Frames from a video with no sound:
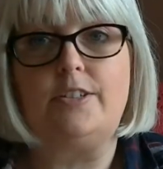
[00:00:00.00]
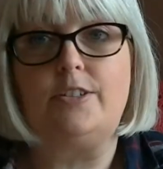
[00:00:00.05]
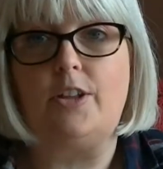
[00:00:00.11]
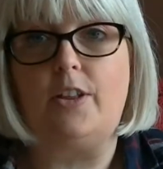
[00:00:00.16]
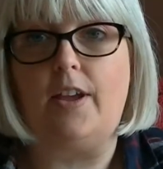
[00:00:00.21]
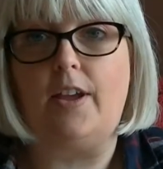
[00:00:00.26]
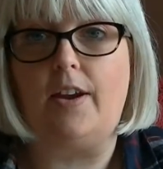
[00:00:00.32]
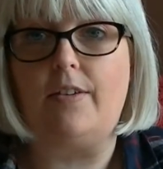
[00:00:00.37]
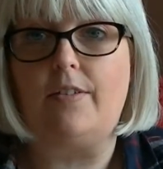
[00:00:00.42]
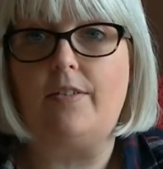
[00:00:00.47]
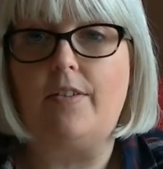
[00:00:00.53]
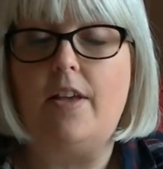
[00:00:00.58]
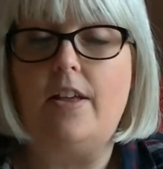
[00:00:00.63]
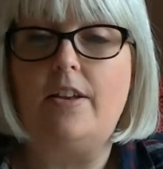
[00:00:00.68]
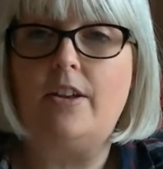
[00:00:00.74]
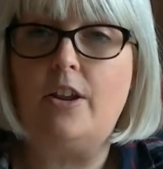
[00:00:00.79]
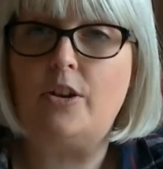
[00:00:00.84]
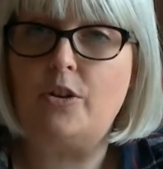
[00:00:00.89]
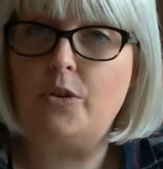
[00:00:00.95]
So they are
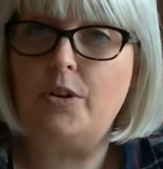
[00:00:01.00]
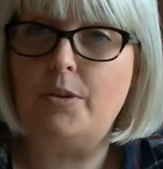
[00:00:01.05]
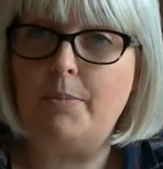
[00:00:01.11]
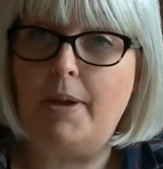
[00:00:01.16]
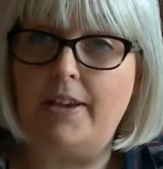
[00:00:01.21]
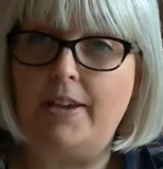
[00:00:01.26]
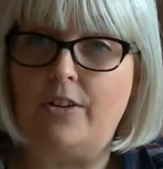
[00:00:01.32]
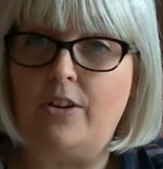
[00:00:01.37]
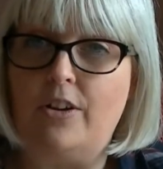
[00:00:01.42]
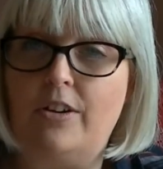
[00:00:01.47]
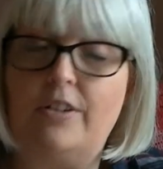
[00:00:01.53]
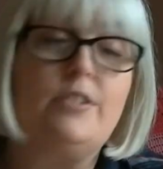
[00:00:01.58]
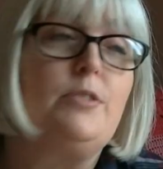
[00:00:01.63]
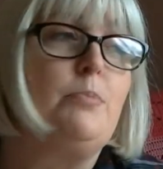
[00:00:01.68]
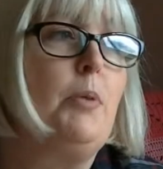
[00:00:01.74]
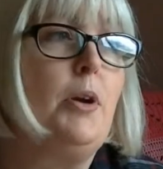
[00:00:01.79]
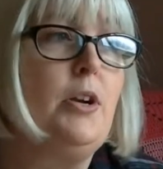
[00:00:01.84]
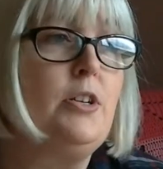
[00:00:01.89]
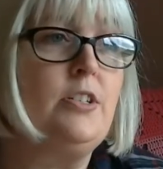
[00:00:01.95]
not only my colours
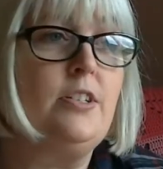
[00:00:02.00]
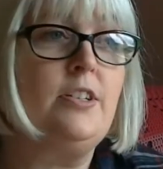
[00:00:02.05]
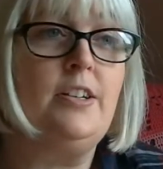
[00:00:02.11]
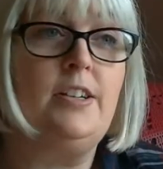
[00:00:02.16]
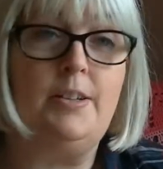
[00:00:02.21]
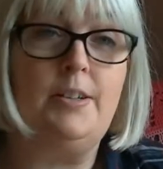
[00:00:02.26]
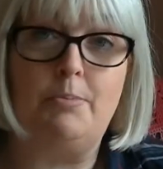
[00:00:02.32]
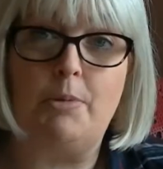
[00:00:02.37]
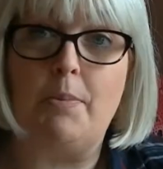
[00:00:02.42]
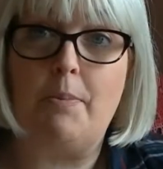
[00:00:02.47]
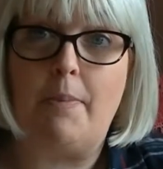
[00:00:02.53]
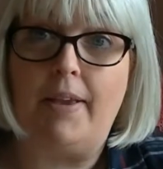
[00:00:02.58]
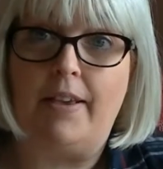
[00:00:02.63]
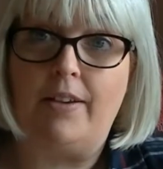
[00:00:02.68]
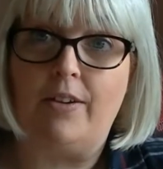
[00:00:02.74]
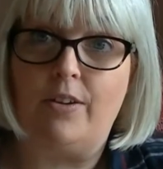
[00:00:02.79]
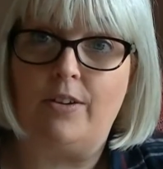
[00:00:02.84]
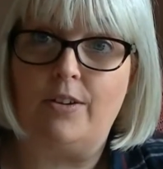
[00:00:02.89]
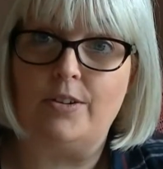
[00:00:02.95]
personally, but my
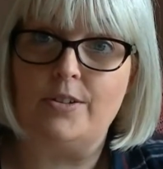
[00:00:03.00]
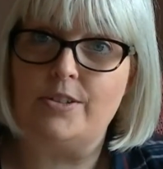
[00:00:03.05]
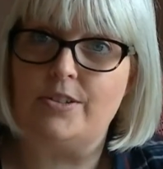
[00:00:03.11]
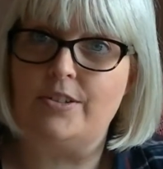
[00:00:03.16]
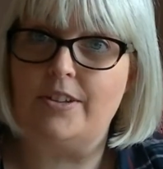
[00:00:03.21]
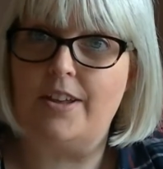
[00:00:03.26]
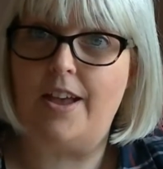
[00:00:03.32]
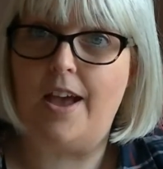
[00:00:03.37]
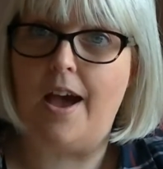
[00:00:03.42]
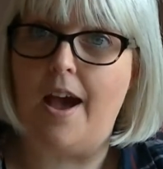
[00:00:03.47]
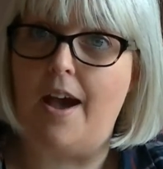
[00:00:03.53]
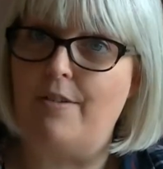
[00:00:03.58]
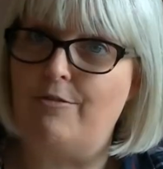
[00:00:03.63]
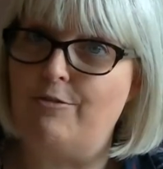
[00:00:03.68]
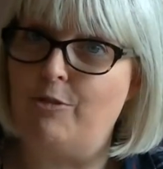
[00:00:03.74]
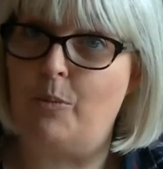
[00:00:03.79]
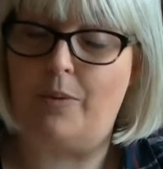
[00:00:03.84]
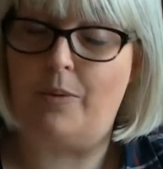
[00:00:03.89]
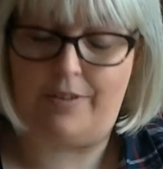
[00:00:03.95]
colours
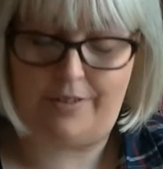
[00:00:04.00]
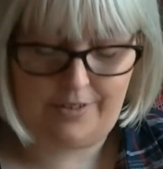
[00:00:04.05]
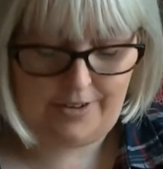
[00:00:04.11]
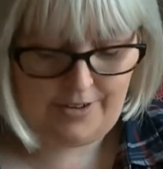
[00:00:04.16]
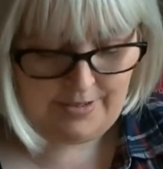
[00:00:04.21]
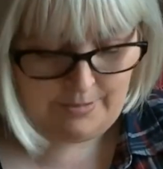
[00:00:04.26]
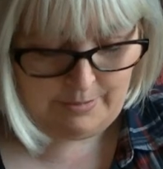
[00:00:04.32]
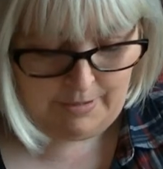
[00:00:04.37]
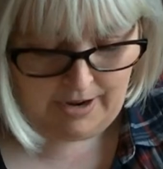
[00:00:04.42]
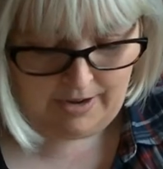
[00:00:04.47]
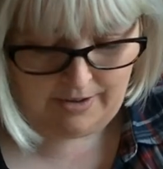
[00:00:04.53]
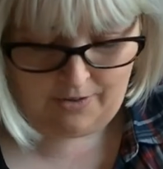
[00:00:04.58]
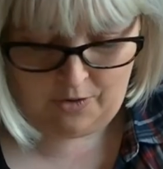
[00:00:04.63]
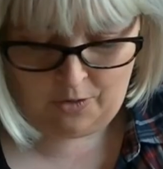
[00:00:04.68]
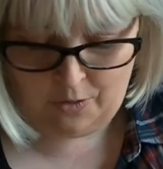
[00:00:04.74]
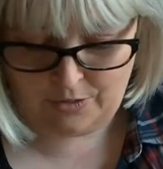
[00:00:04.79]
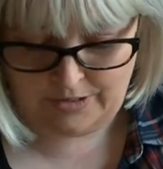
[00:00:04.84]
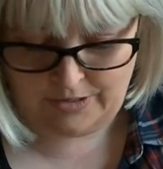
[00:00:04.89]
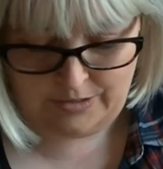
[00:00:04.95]
for work as well
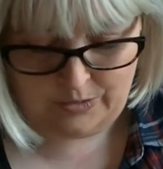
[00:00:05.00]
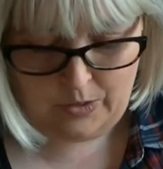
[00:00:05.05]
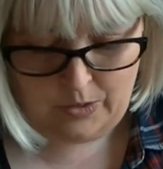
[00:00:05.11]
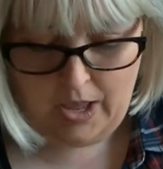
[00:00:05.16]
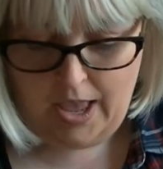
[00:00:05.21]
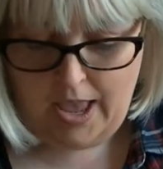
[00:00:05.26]
also.